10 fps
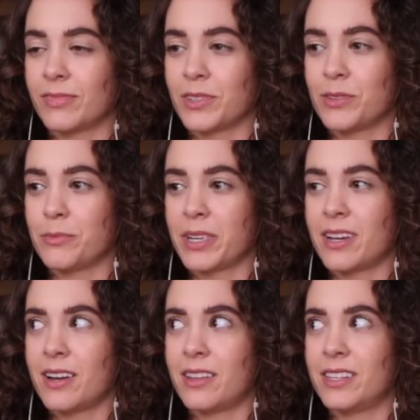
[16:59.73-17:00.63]
Oh, my
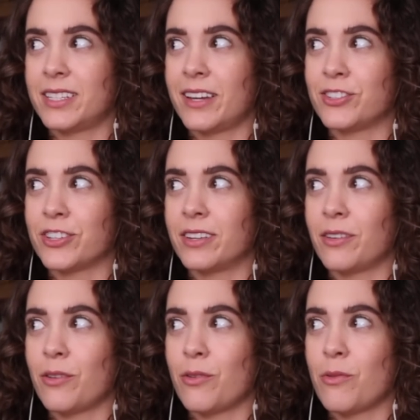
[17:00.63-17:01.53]
God. The tension.
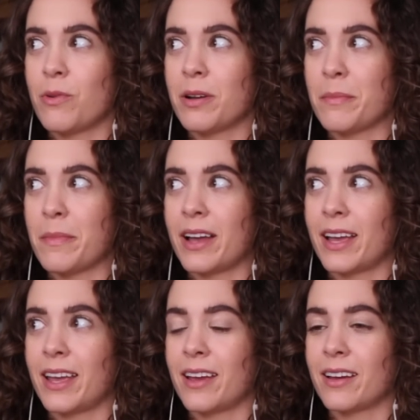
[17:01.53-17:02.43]
Oh,
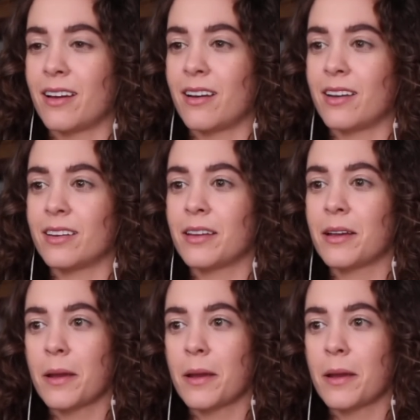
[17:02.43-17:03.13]
my God.